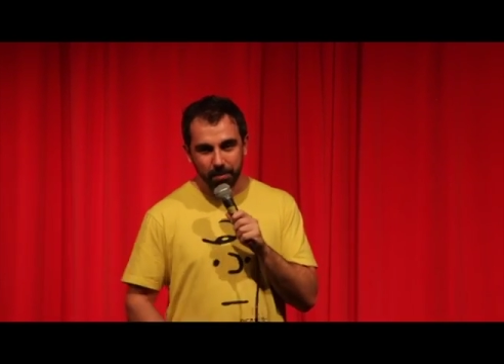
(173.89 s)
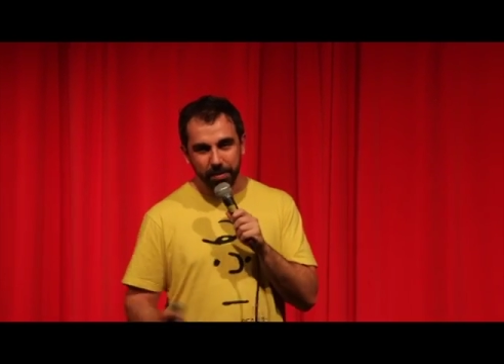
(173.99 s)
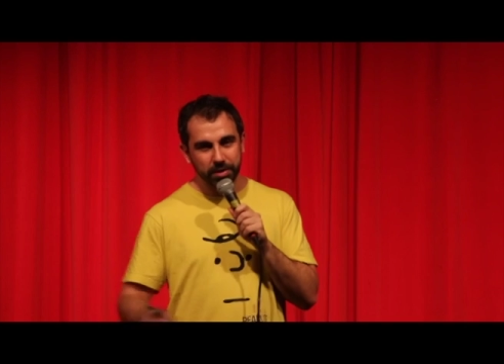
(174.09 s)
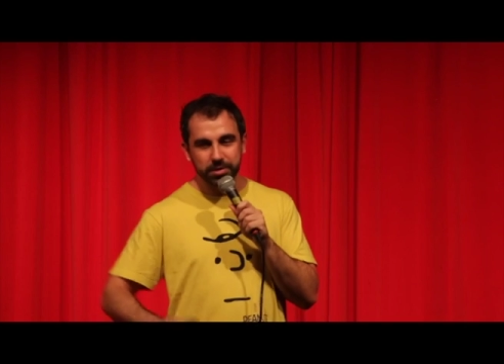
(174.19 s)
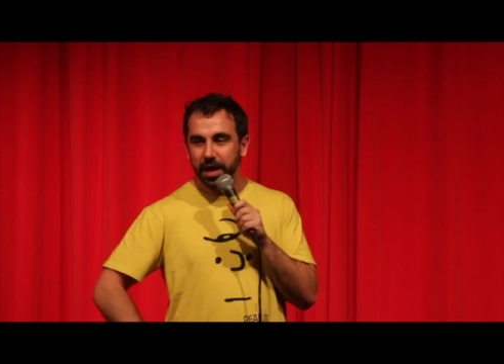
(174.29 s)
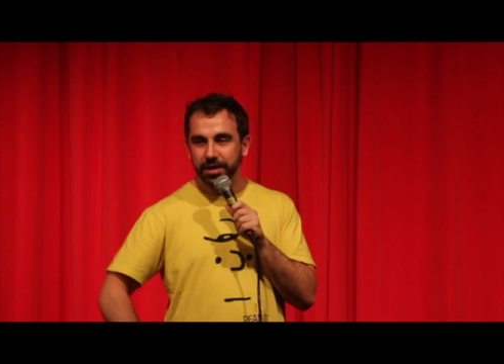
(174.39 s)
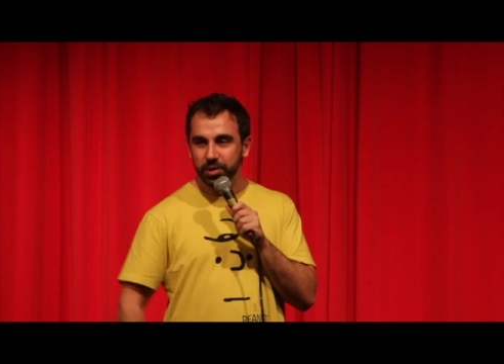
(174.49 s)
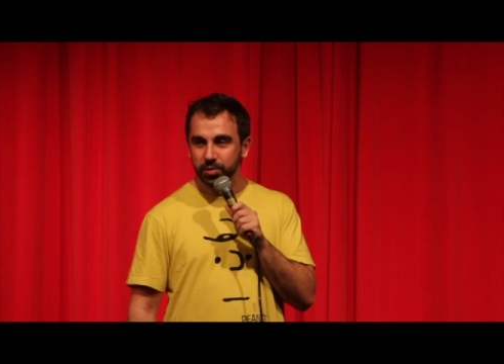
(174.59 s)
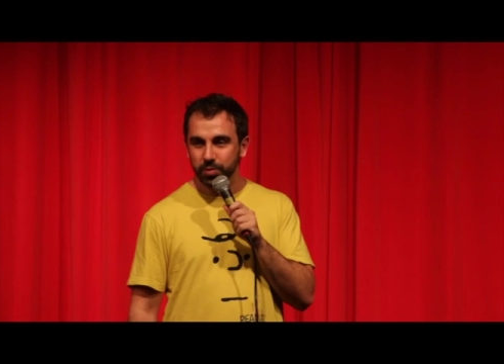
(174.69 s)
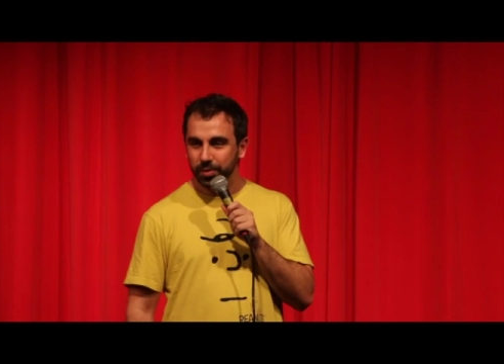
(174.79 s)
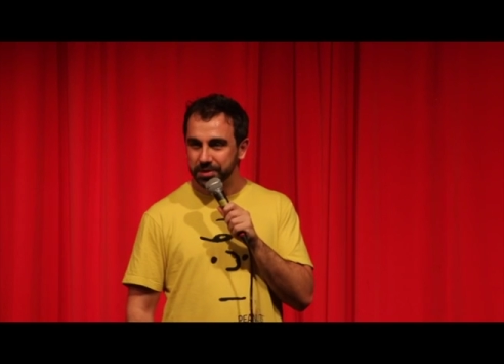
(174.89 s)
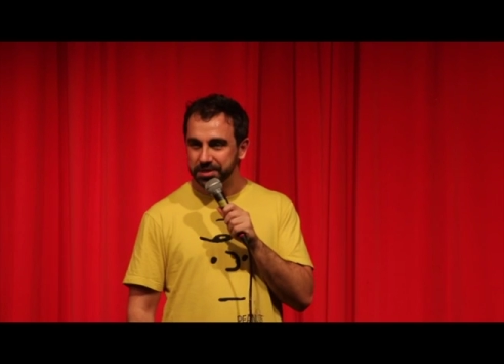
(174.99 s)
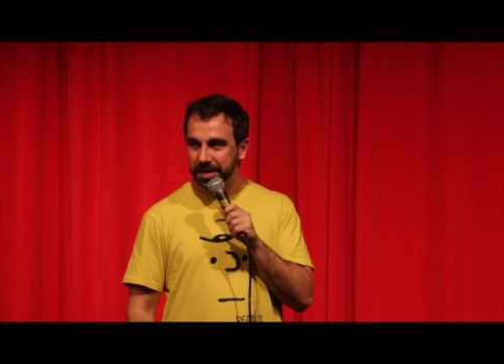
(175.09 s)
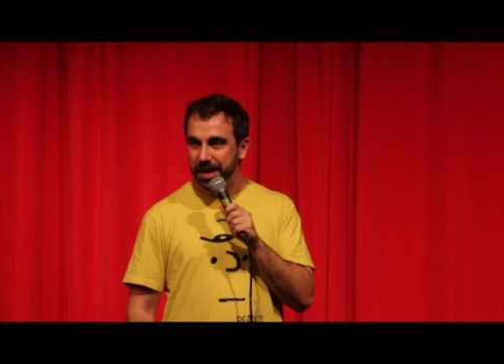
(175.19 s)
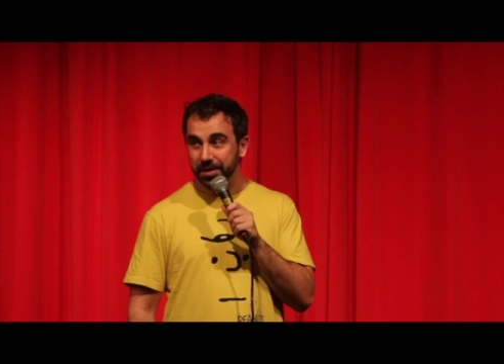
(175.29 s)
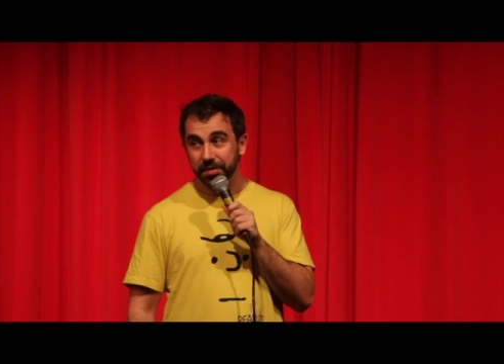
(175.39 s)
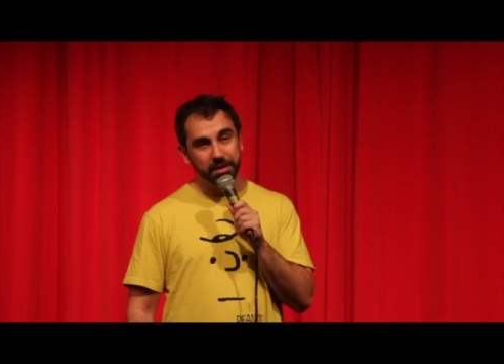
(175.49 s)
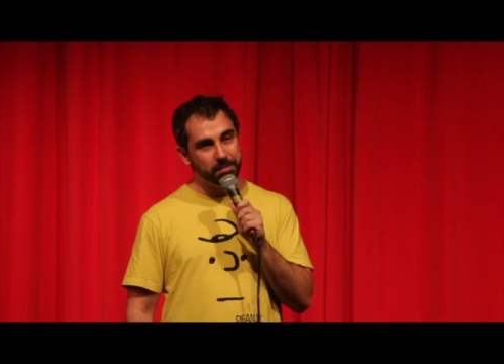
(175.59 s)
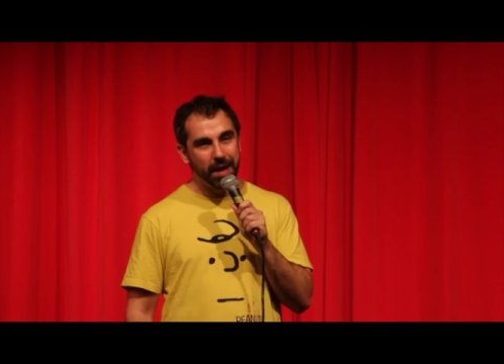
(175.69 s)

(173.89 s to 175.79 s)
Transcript: because I don't want to say anything